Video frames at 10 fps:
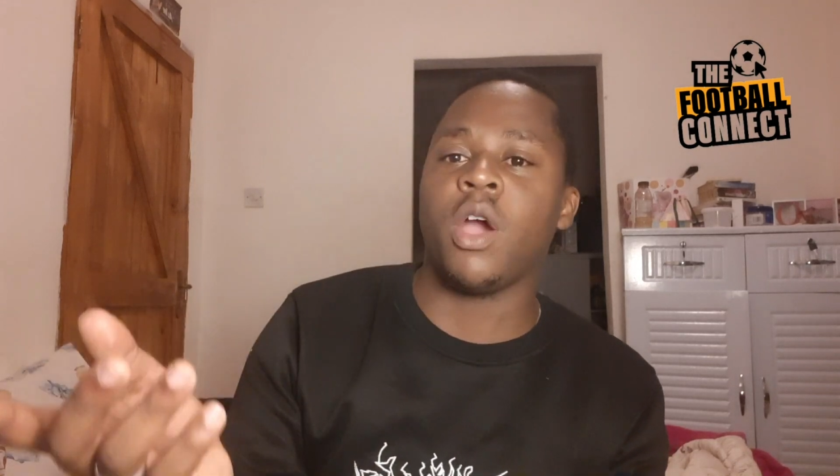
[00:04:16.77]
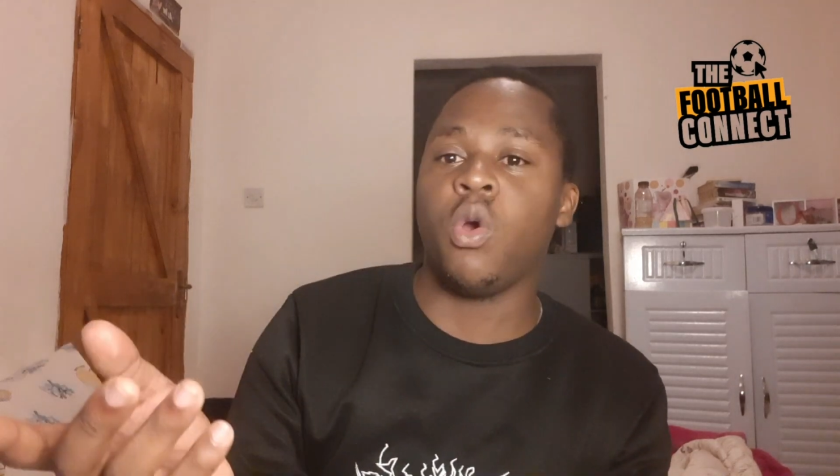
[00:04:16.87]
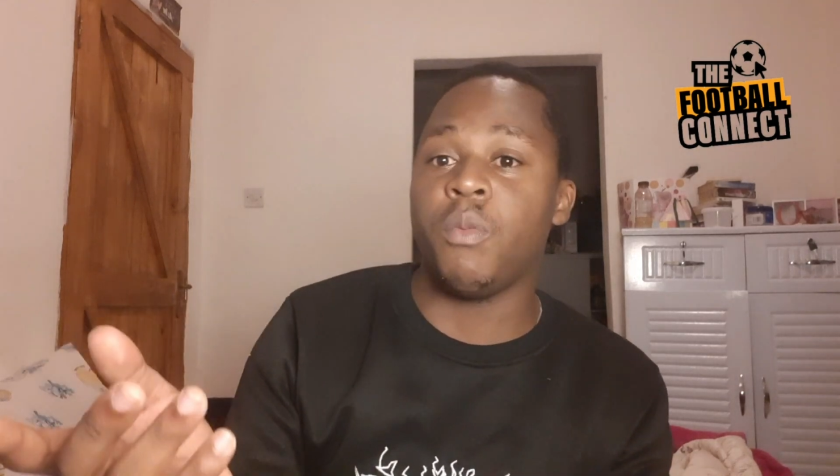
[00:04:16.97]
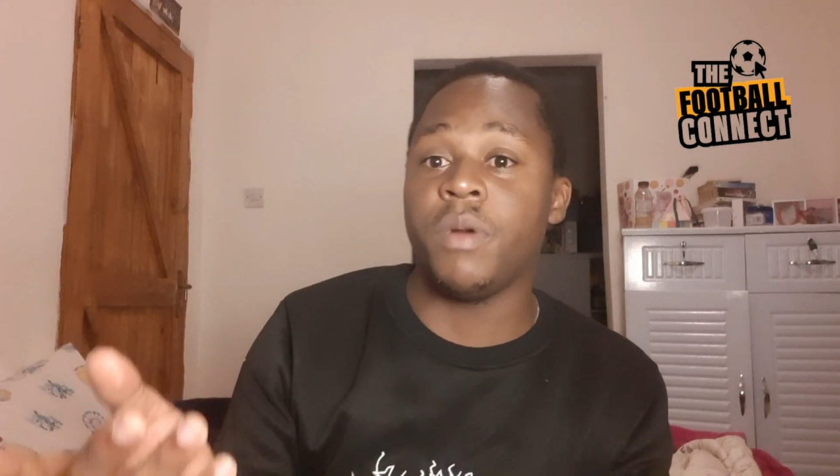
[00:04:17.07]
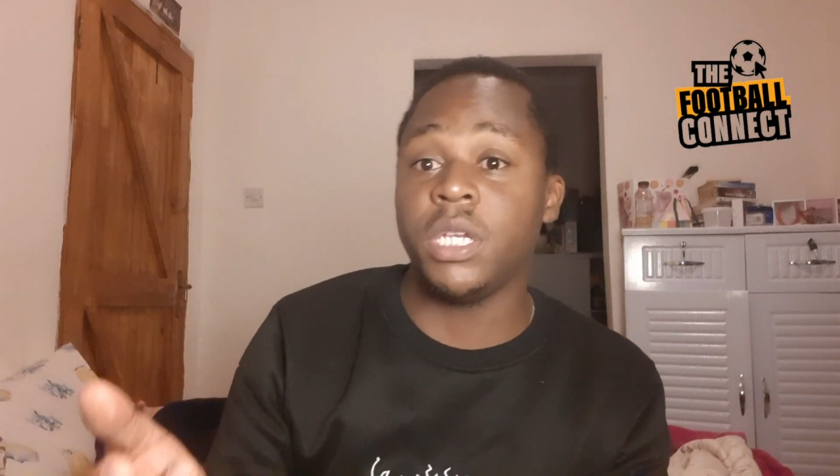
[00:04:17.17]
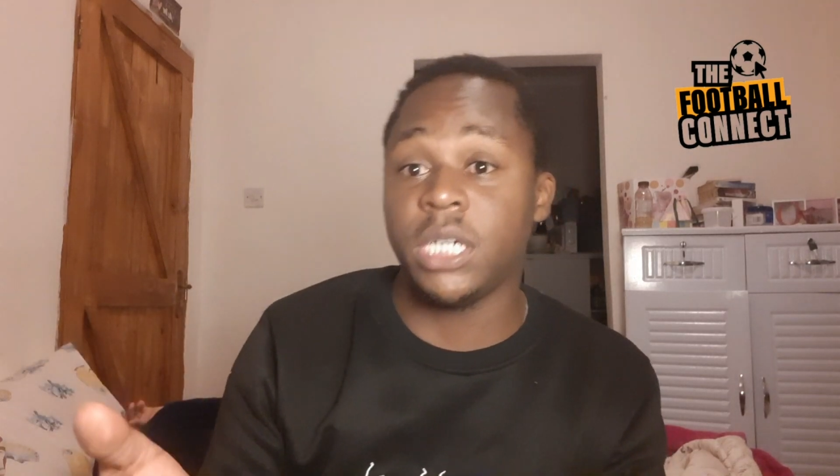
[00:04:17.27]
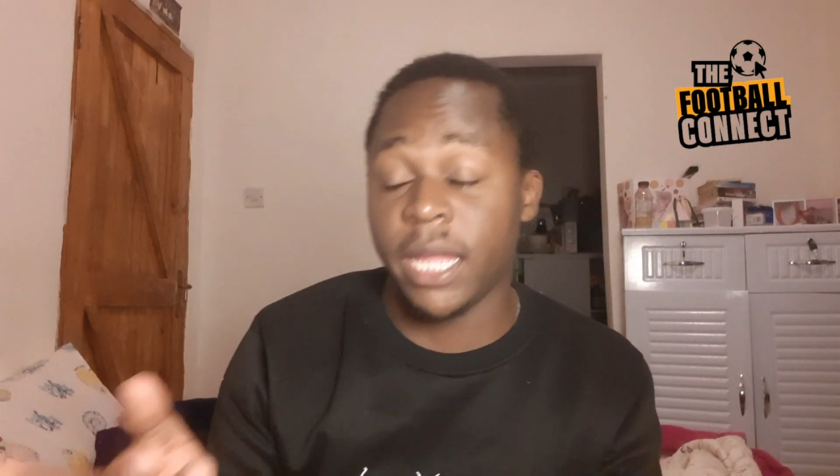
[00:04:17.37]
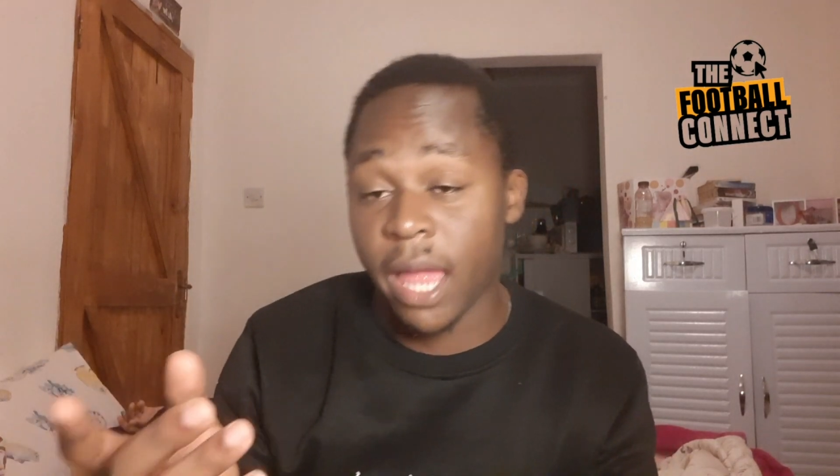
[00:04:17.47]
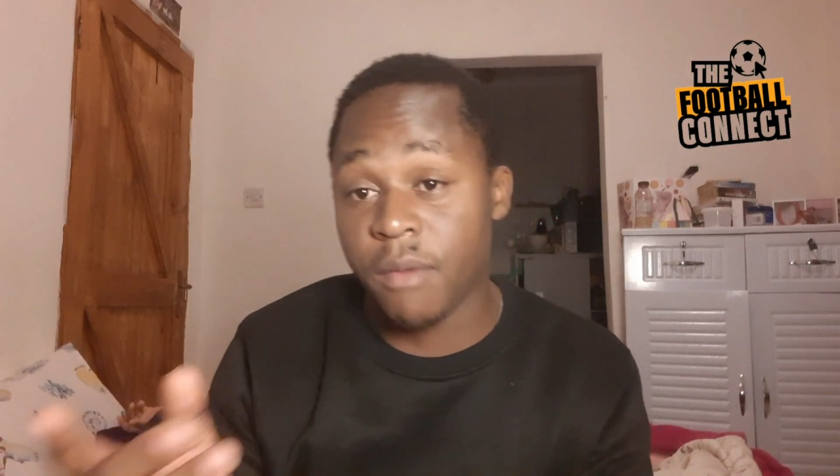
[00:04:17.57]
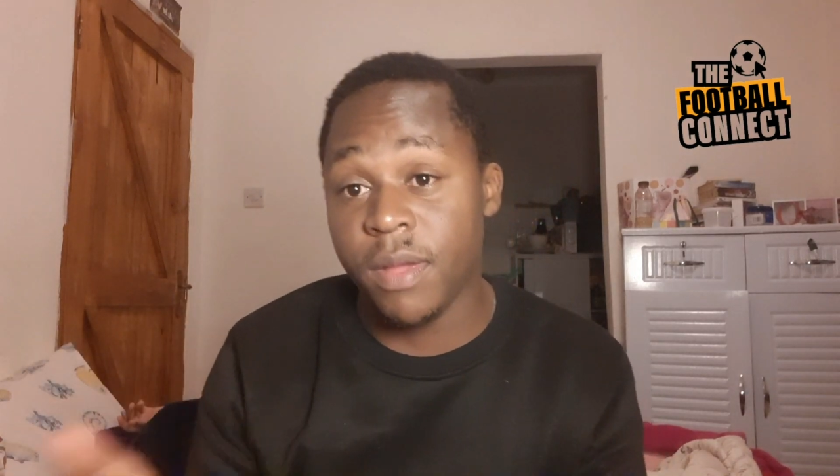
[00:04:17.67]
Goldbridge, and
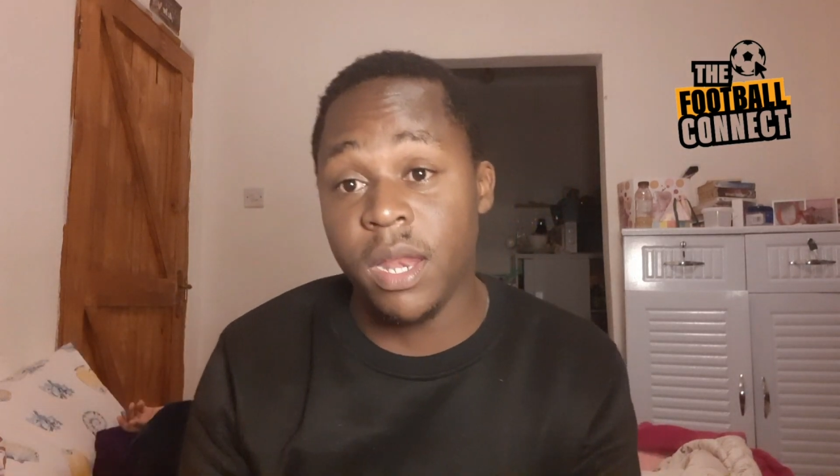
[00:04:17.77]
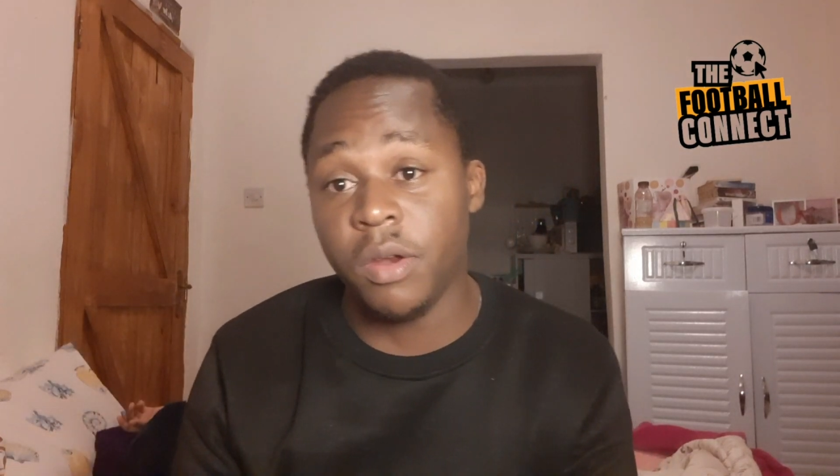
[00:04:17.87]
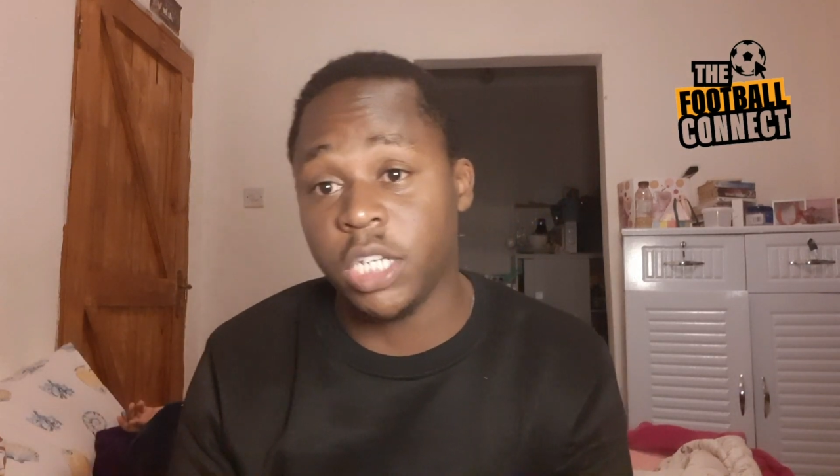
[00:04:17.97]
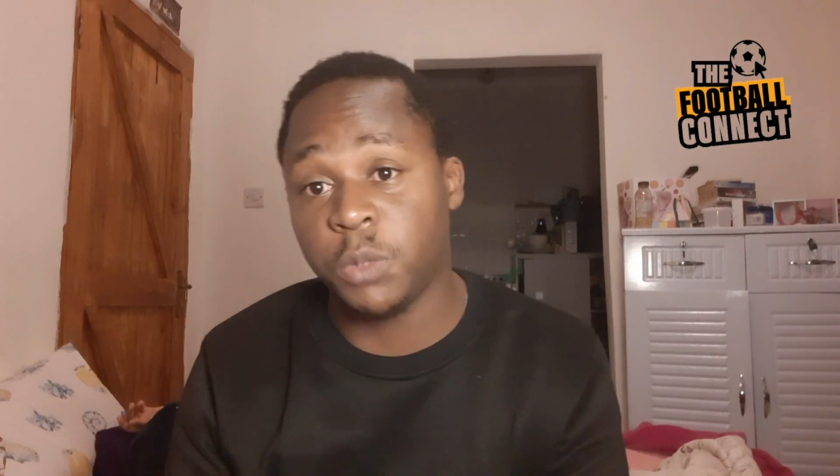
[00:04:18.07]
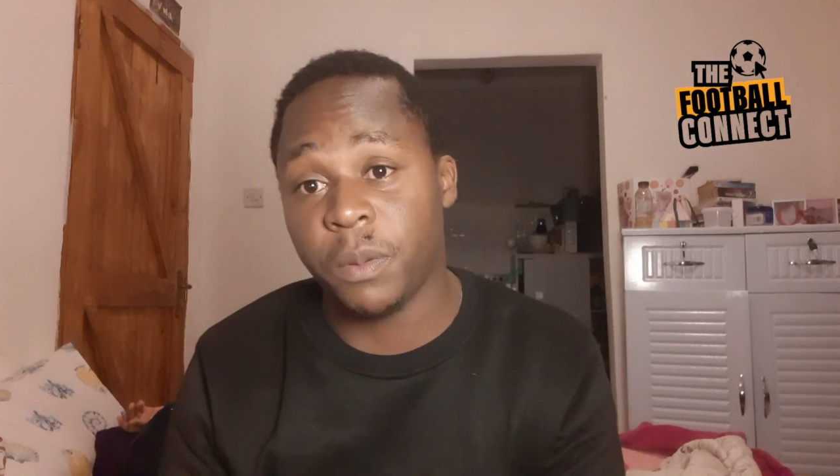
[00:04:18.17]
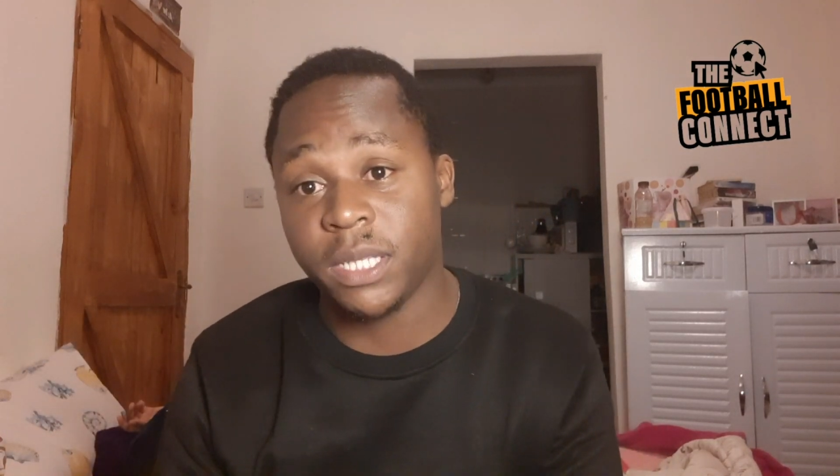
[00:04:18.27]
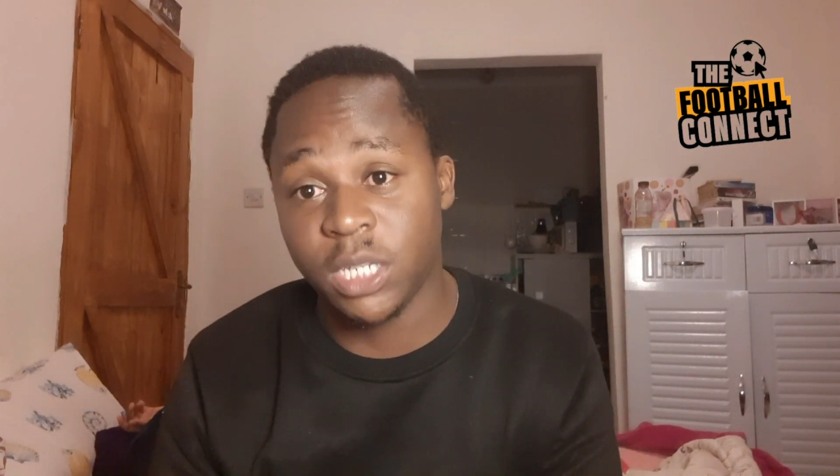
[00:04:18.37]
I really respect.